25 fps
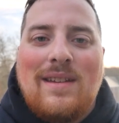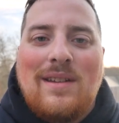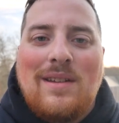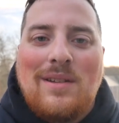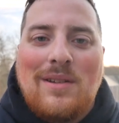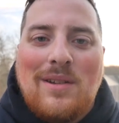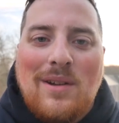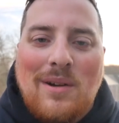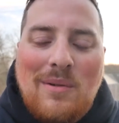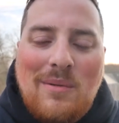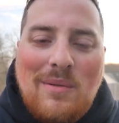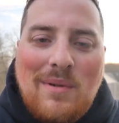you
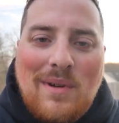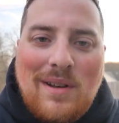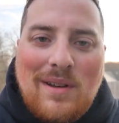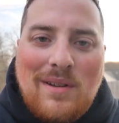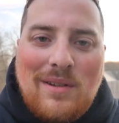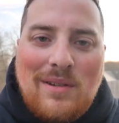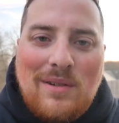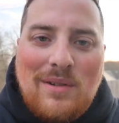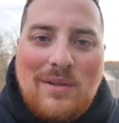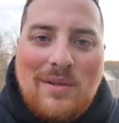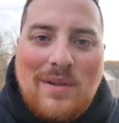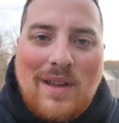don't
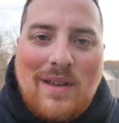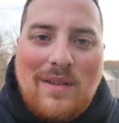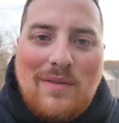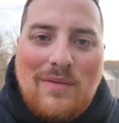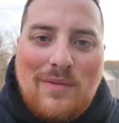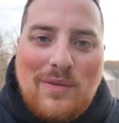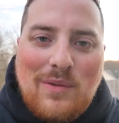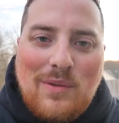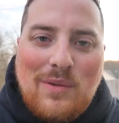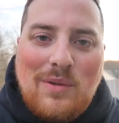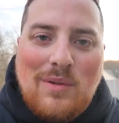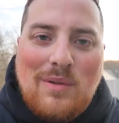want to do a
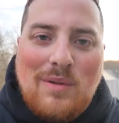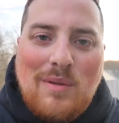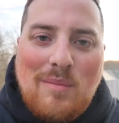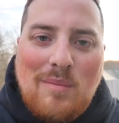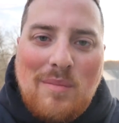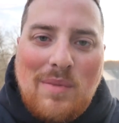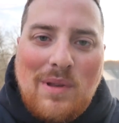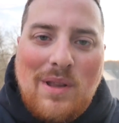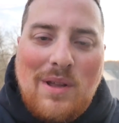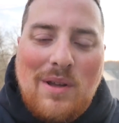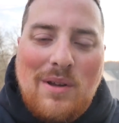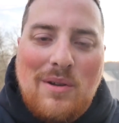
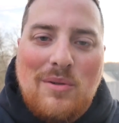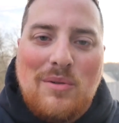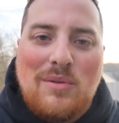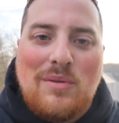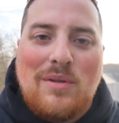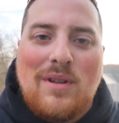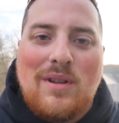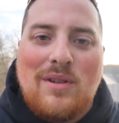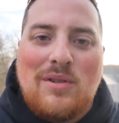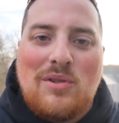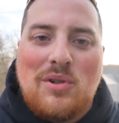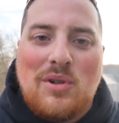
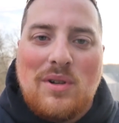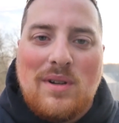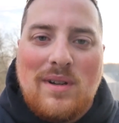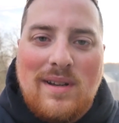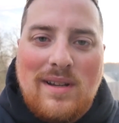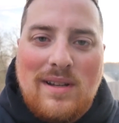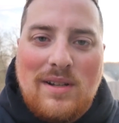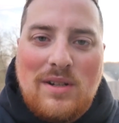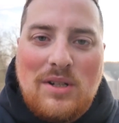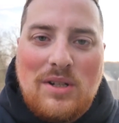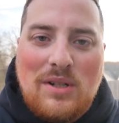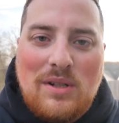full-blown,
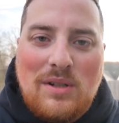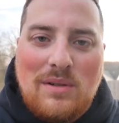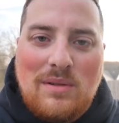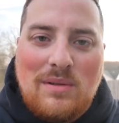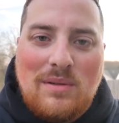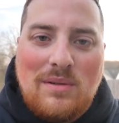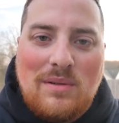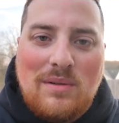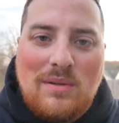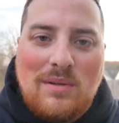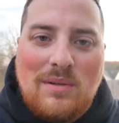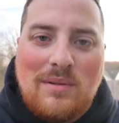
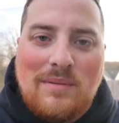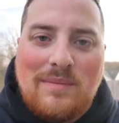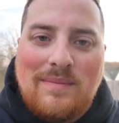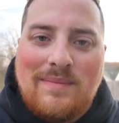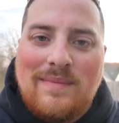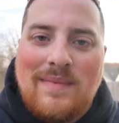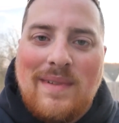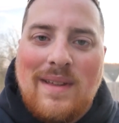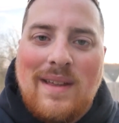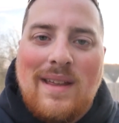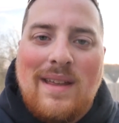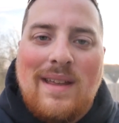traditional,
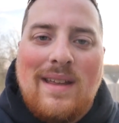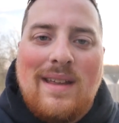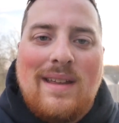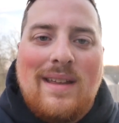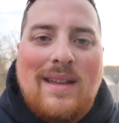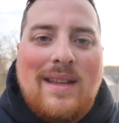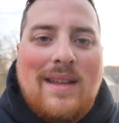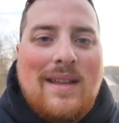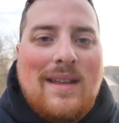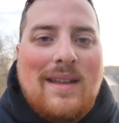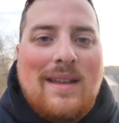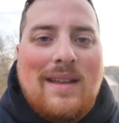
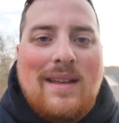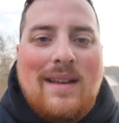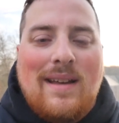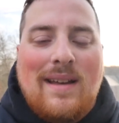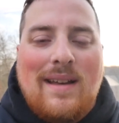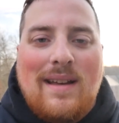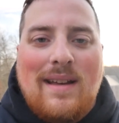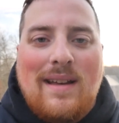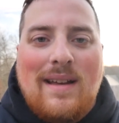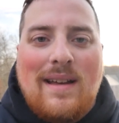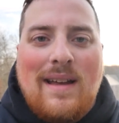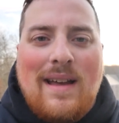
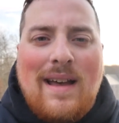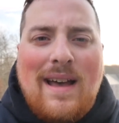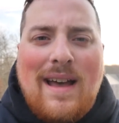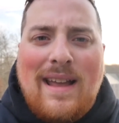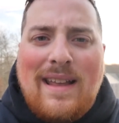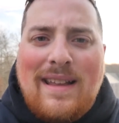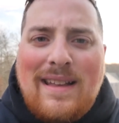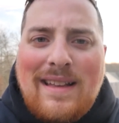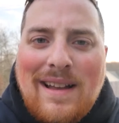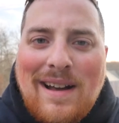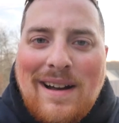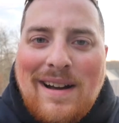
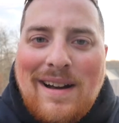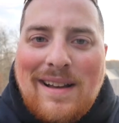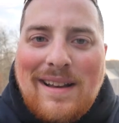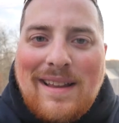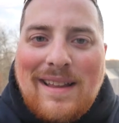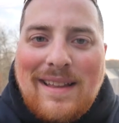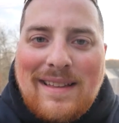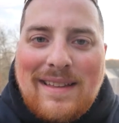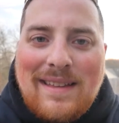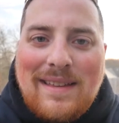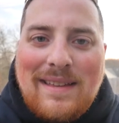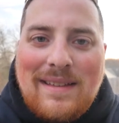
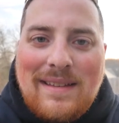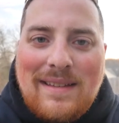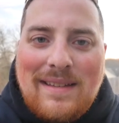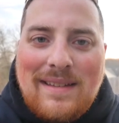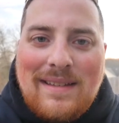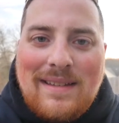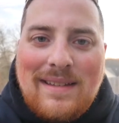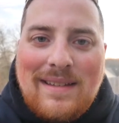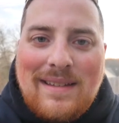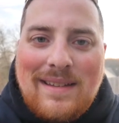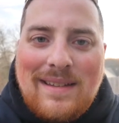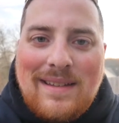iconic
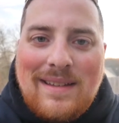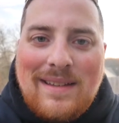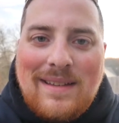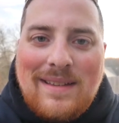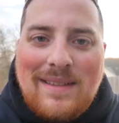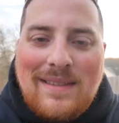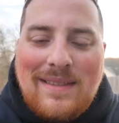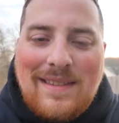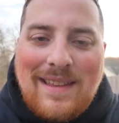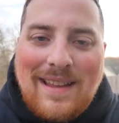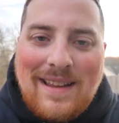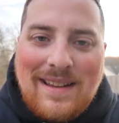
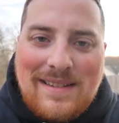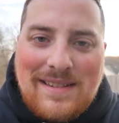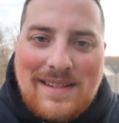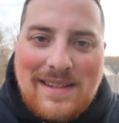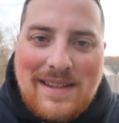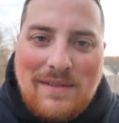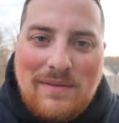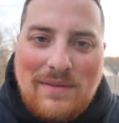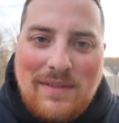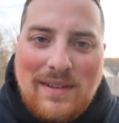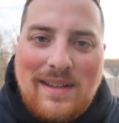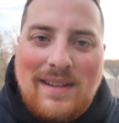
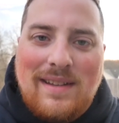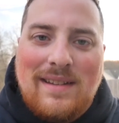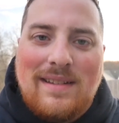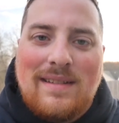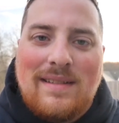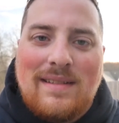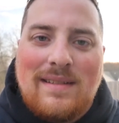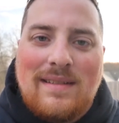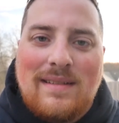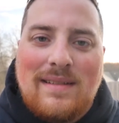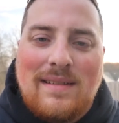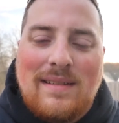Thanksgiving
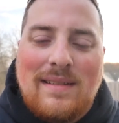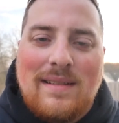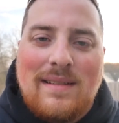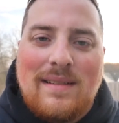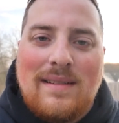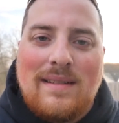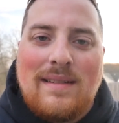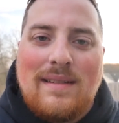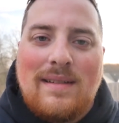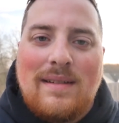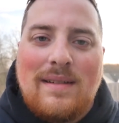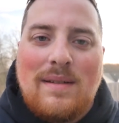
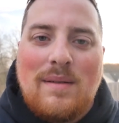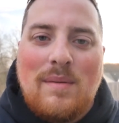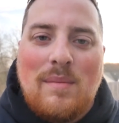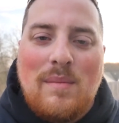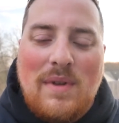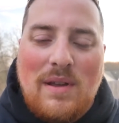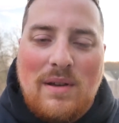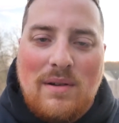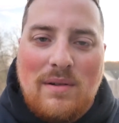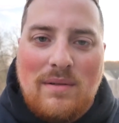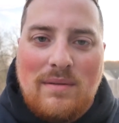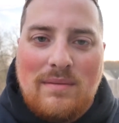
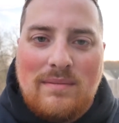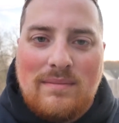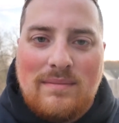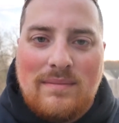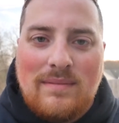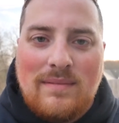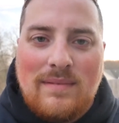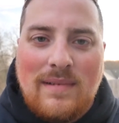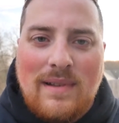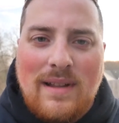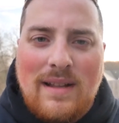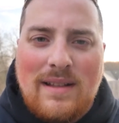meal.
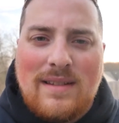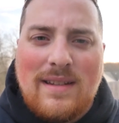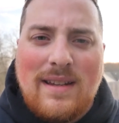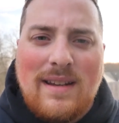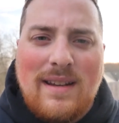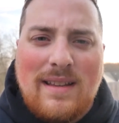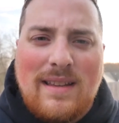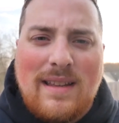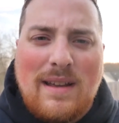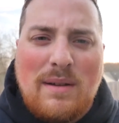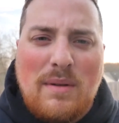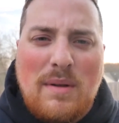And
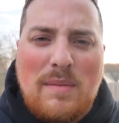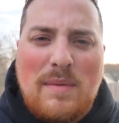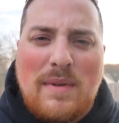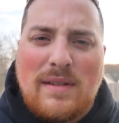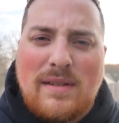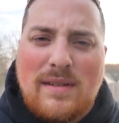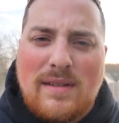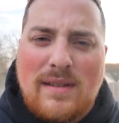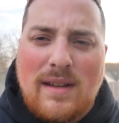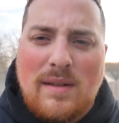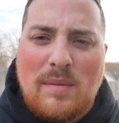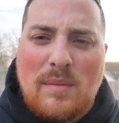saying it that way
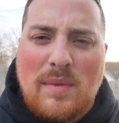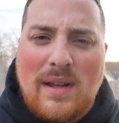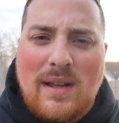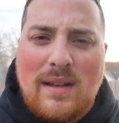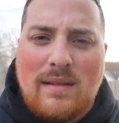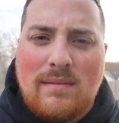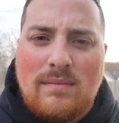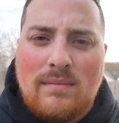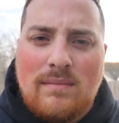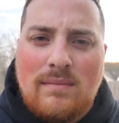makes it sound bad,